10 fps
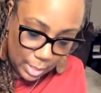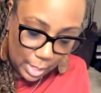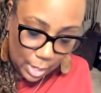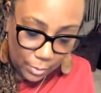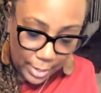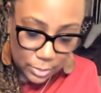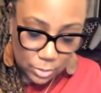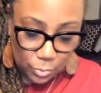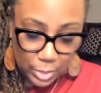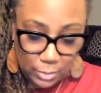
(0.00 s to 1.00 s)
All right, so
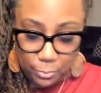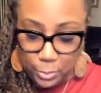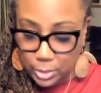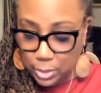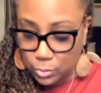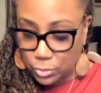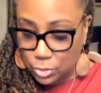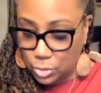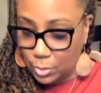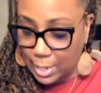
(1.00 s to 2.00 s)
we've put those
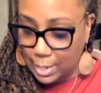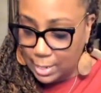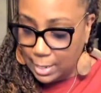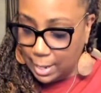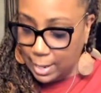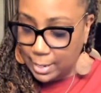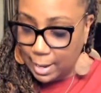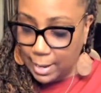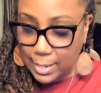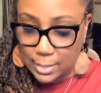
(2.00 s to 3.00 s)
two in, and
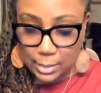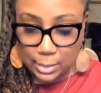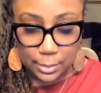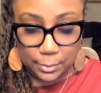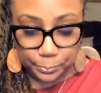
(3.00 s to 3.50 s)
I need